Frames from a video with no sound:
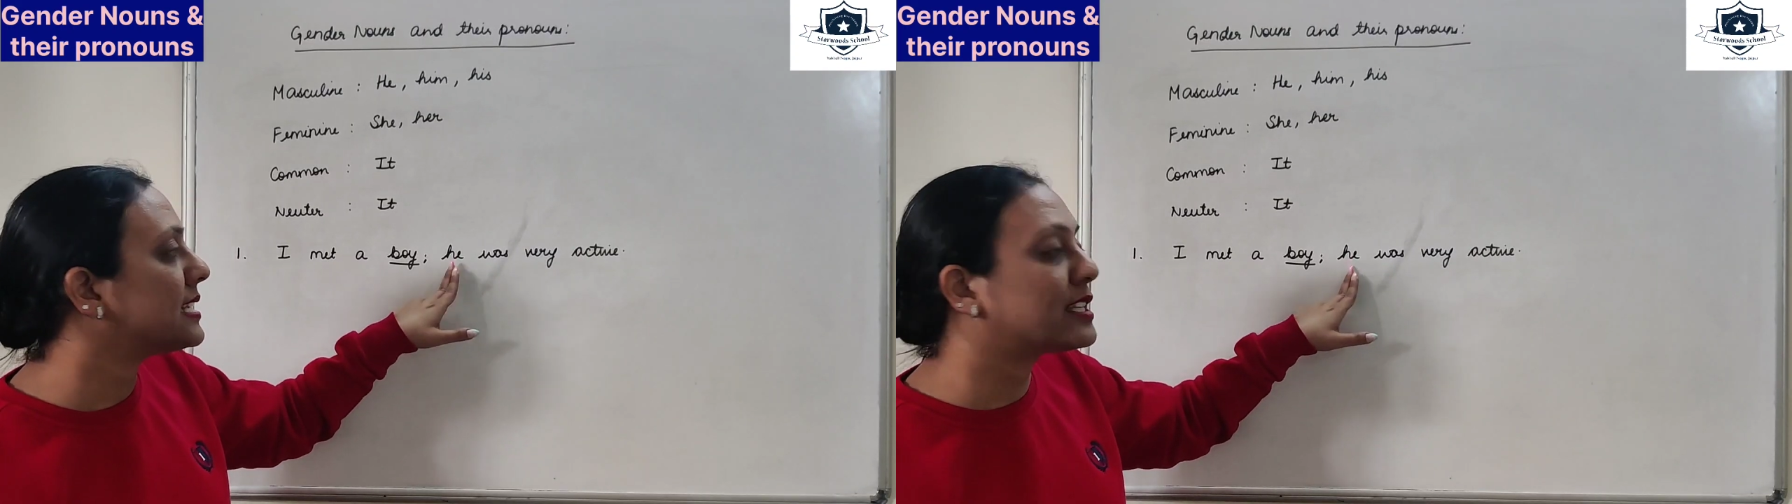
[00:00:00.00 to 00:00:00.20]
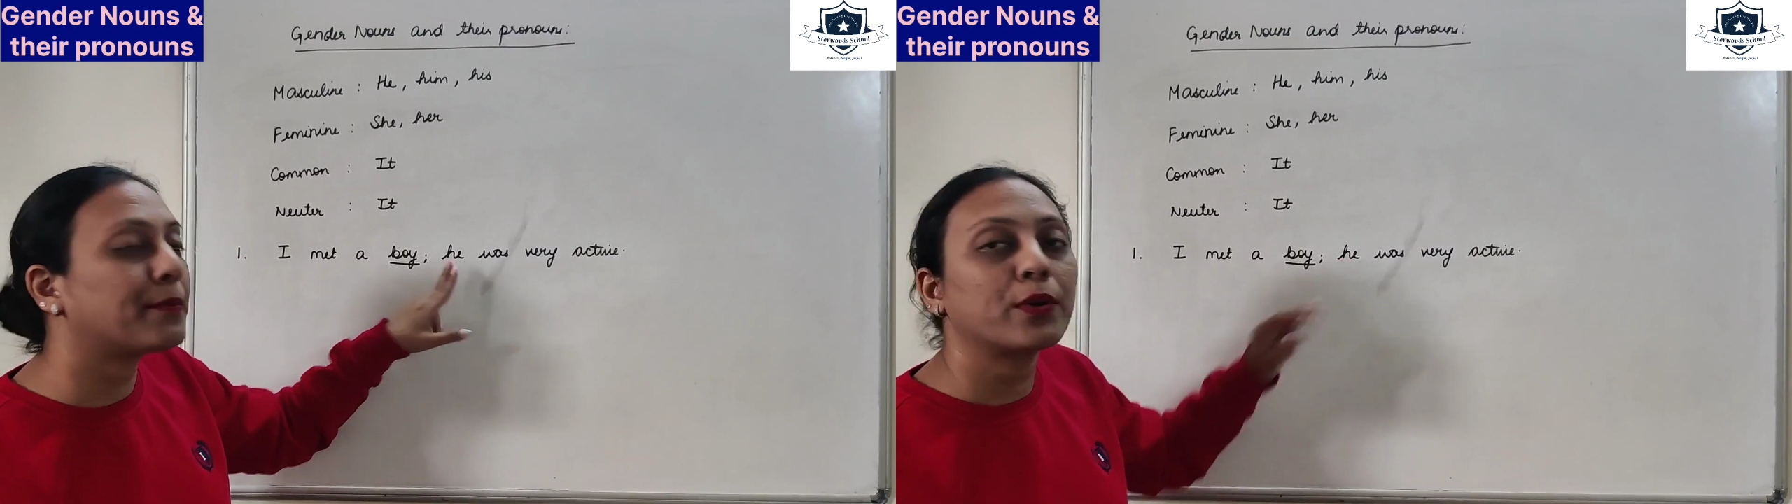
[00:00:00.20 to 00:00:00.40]

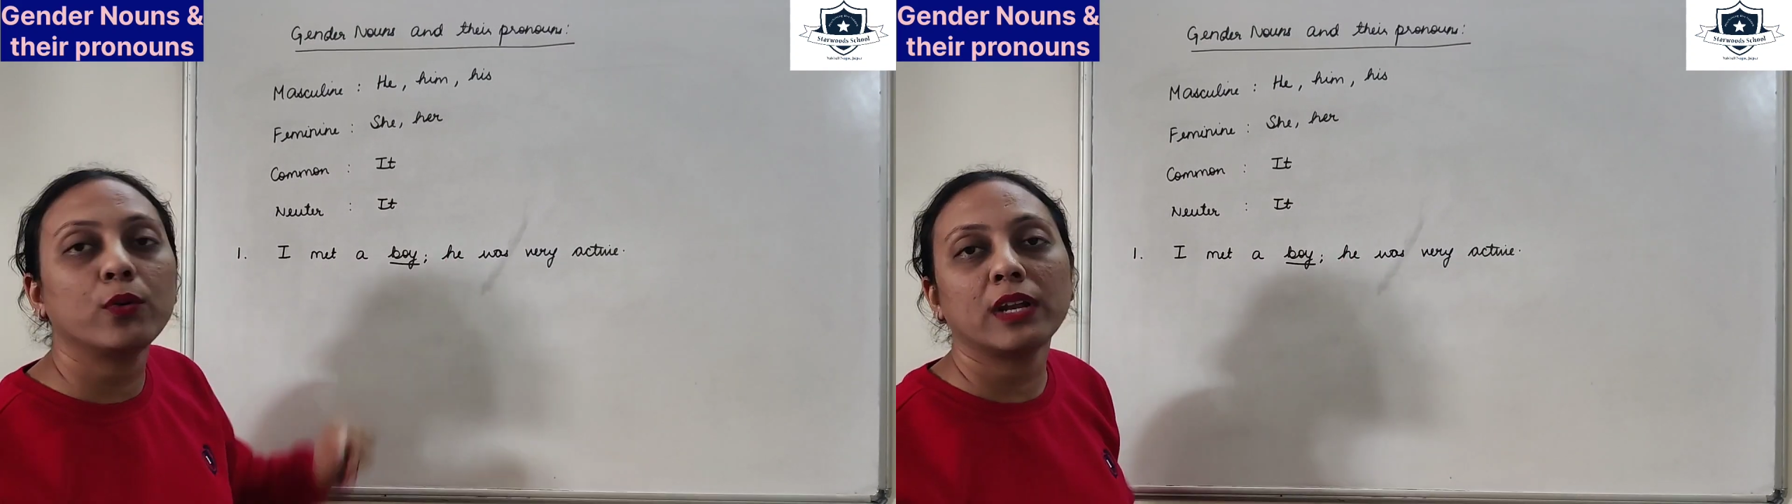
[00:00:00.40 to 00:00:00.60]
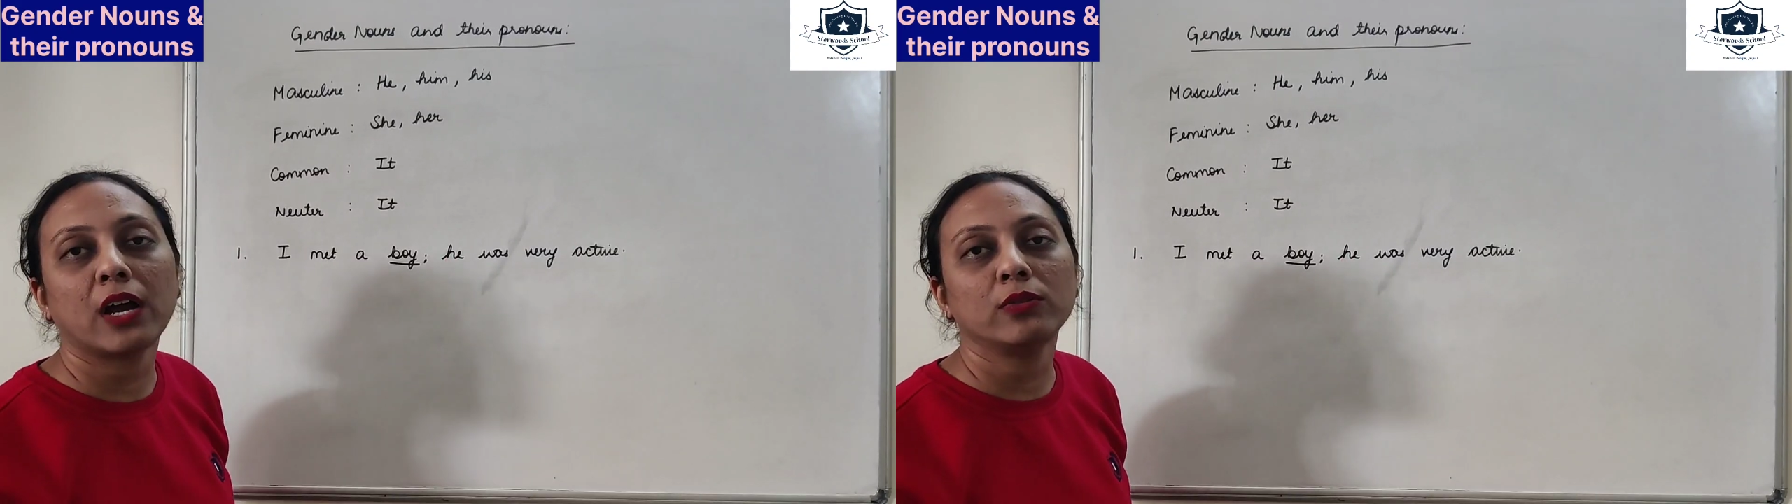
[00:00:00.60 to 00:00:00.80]
is the
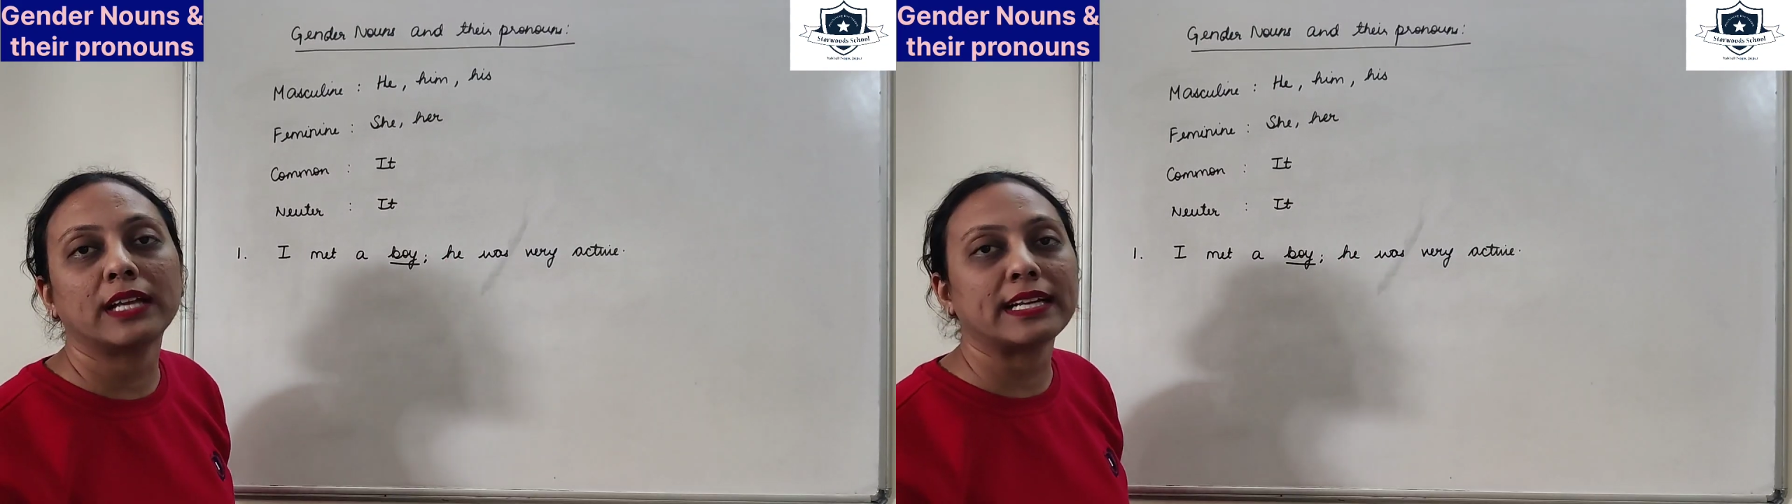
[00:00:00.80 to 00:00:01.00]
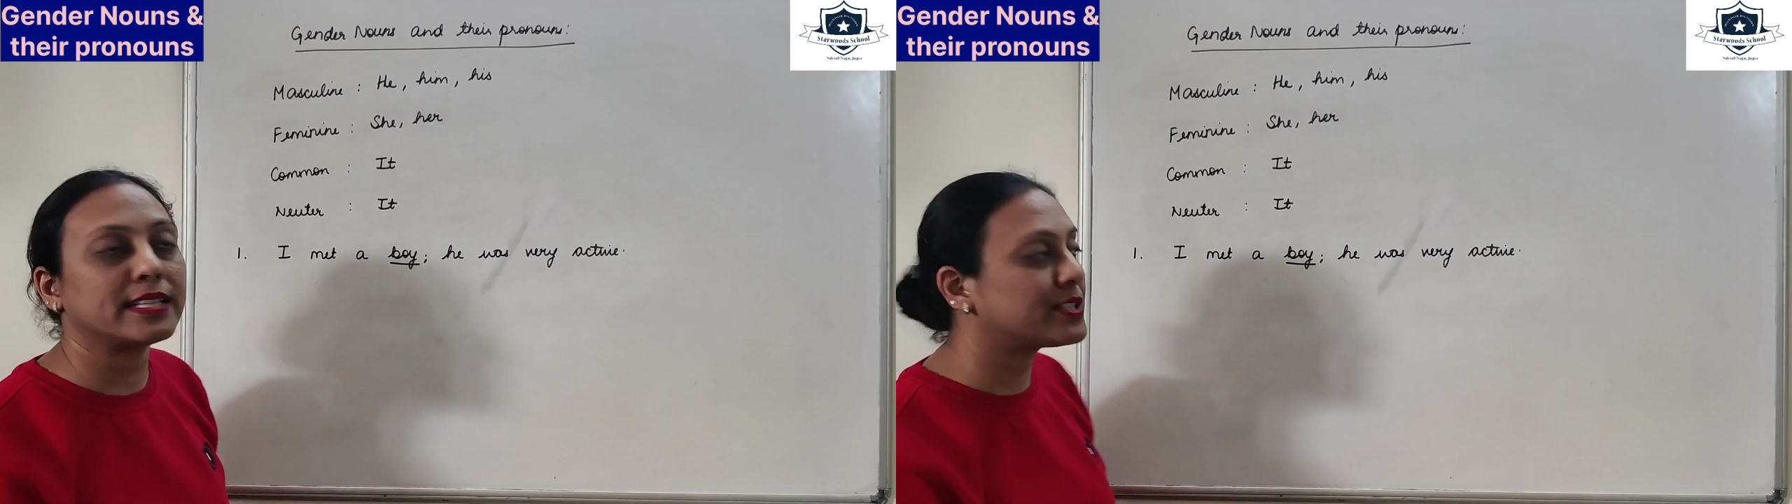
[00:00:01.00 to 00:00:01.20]

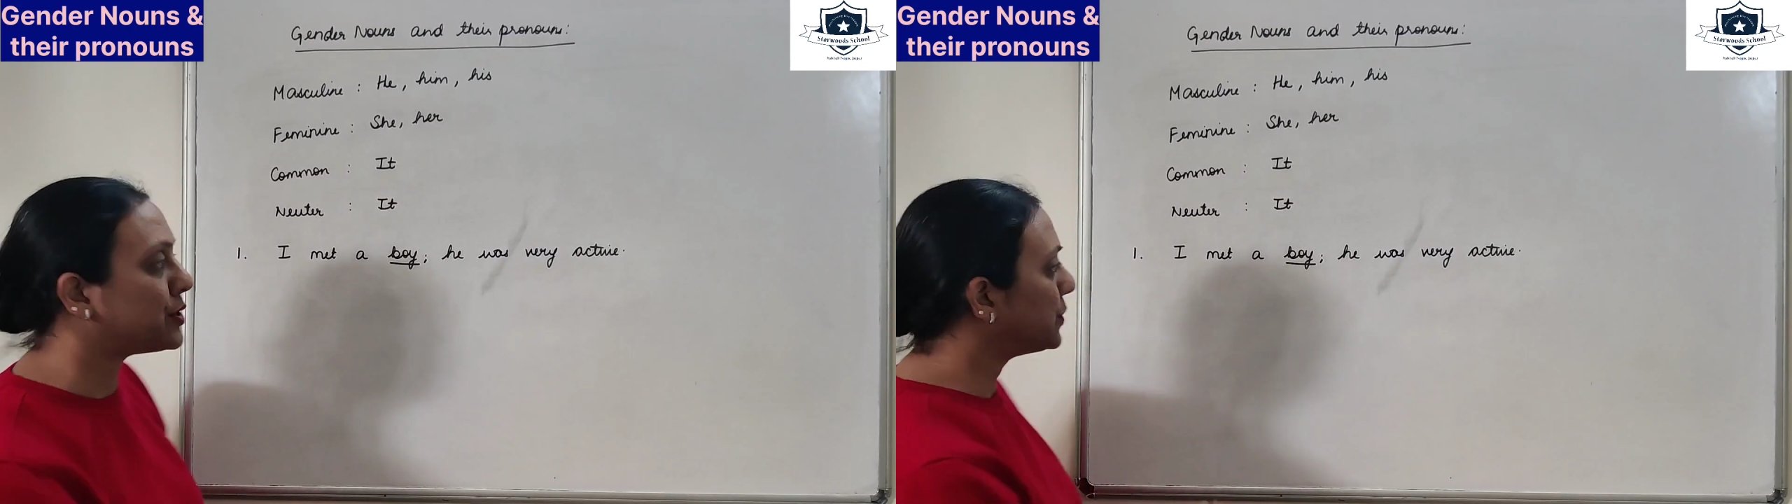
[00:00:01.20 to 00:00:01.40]
pronoun that is